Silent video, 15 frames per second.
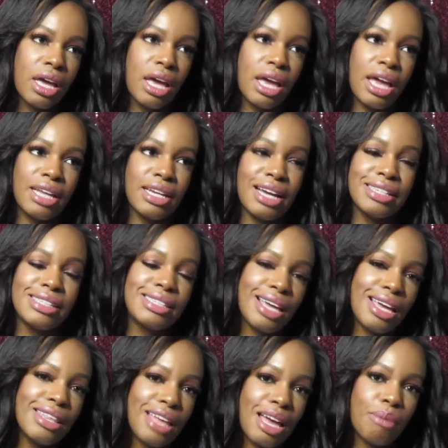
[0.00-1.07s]
And I
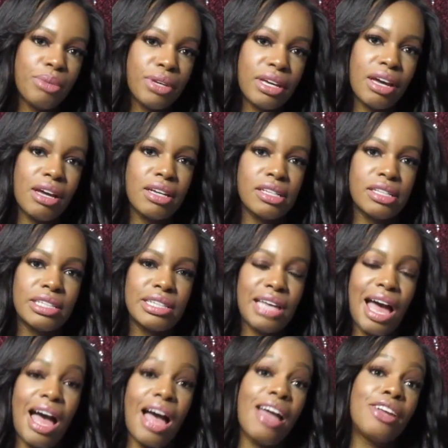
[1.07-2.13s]
say that because
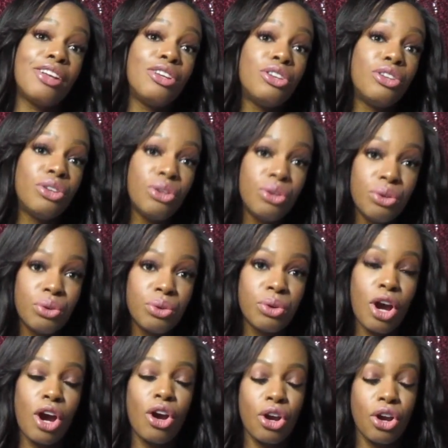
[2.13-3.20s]
I knew
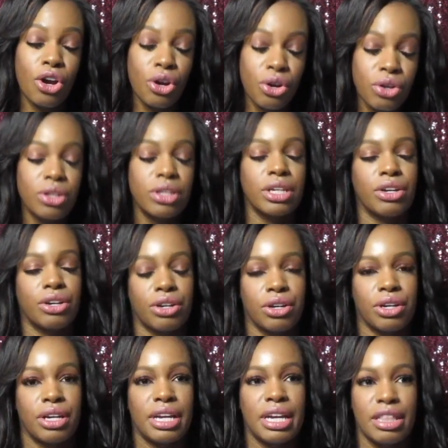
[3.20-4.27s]
earlier
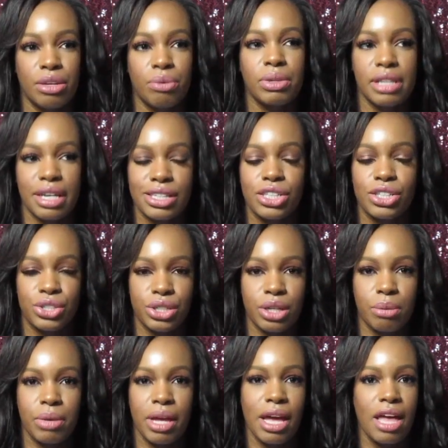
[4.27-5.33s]
in the
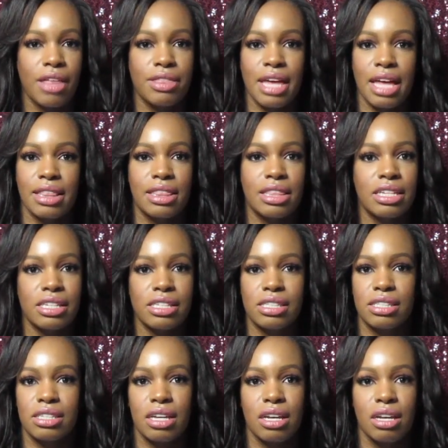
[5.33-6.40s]
relationship that
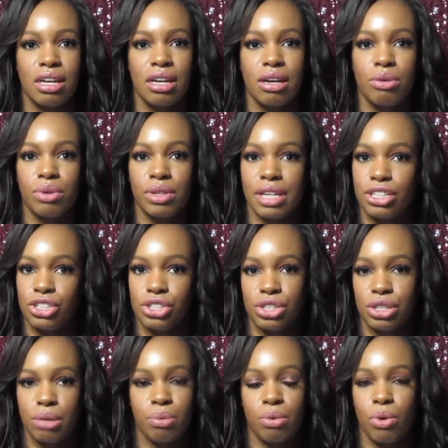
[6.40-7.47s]
this
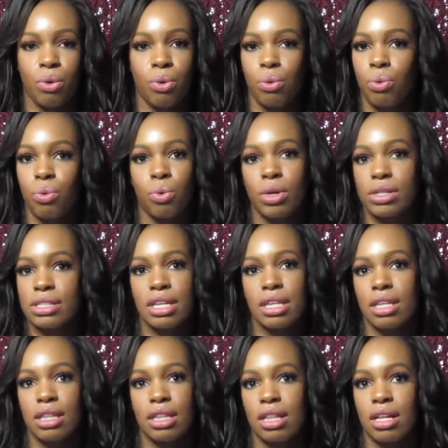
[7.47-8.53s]
relationship wasn't
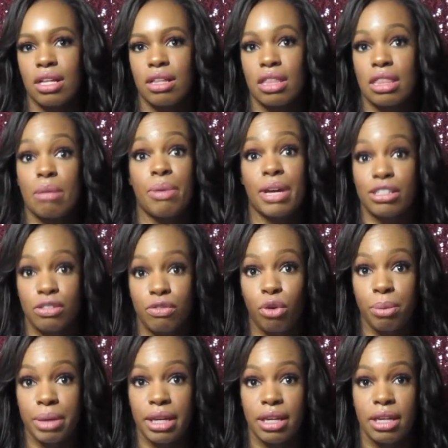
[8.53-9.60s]
the best for
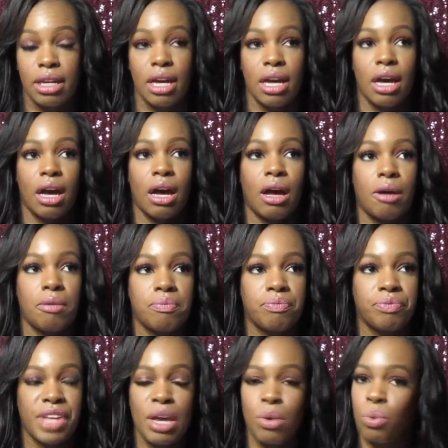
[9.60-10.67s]
me.
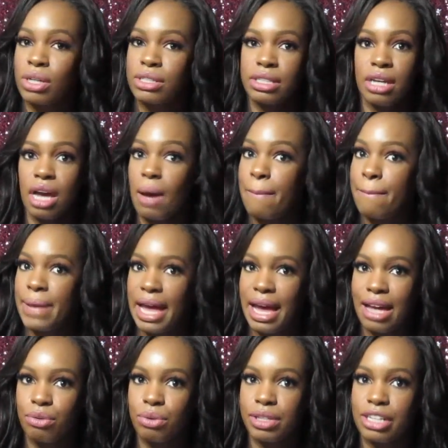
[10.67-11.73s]
It wasn't a
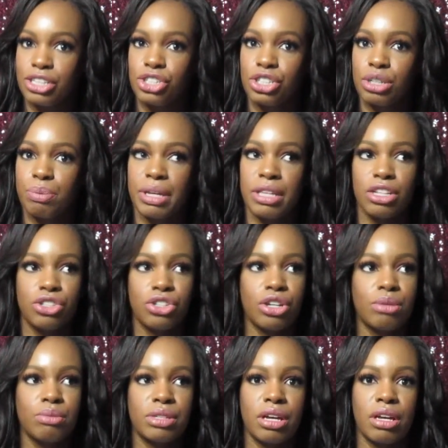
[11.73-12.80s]
bad relationship in the
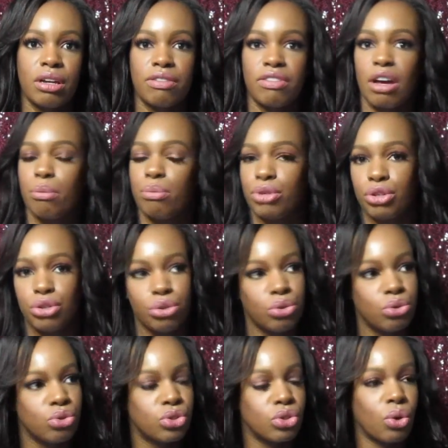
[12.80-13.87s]
terms of
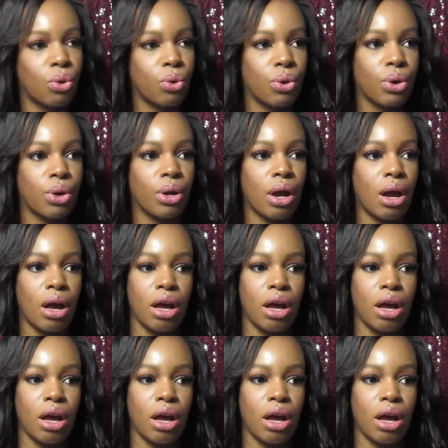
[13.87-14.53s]
abuse or